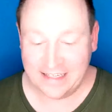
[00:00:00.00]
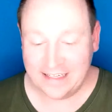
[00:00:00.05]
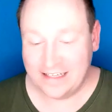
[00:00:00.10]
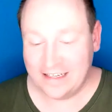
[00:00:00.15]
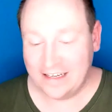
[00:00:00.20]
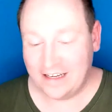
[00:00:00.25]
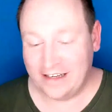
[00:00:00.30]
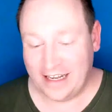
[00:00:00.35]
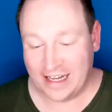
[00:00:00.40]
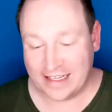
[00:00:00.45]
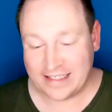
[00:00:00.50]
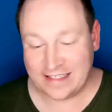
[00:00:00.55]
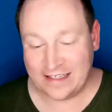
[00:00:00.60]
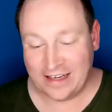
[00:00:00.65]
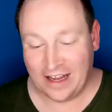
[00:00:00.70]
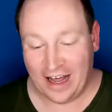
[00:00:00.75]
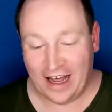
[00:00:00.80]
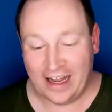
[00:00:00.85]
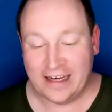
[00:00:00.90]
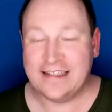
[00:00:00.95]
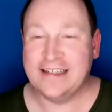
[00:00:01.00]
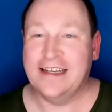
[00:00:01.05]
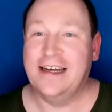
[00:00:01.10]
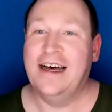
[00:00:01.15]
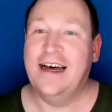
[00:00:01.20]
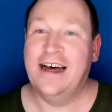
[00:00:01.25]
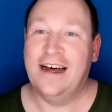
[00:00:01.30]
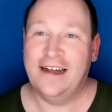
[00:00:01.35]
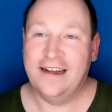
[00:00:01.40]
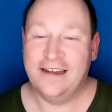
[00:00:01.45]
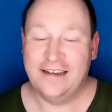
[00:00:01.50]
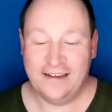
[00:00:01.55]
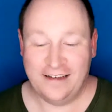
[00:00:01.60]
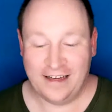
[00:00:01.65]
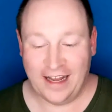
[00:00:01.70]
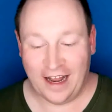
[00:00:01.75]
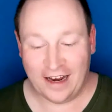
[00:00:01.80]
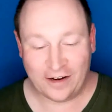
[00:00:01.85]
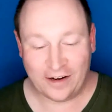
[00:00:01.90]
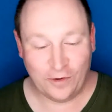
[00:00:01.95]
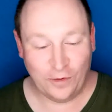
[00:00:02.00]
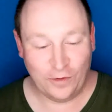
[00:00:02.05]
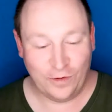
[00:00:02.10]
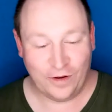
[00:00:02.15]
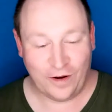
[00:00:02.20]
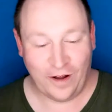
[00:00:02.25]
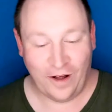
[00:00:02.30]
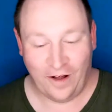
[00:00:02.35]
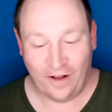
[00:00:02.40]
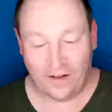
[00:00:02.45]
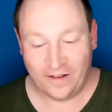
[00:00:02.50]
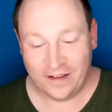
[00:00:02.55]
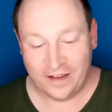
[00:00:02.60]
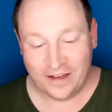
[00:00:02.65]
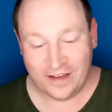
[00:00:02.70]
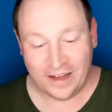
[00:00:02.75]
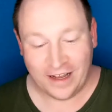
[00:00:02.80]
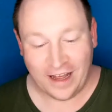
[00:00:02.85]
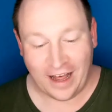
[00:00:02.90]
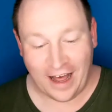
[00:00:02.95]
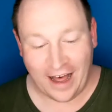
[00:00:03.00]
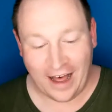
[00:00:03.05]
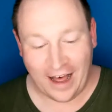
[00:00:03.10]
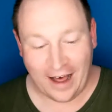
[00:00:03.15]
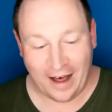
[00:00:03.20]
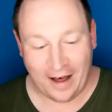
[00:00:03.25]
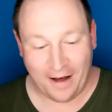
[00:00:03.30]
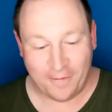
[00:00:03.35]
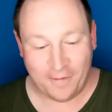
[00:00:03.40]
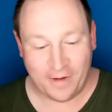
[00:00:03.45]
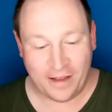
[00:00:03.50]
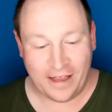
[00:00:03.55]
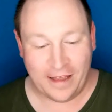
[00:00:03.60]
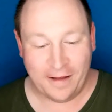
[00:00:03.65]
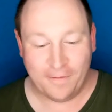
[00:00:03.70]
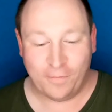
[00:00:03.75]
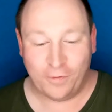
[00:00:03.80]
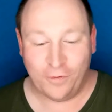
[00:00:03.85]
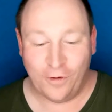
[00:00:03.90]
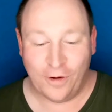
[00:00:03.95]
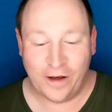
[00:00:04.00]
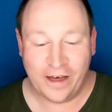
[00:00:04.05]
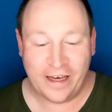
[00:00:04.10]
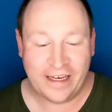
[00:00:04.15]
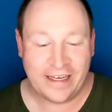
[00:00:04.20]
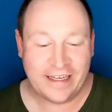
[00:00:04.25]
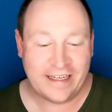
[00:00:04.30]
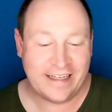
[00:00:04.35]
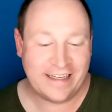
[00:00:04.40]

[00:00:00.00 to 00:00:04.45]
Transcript: that's not uh, not cool at all. Um, employee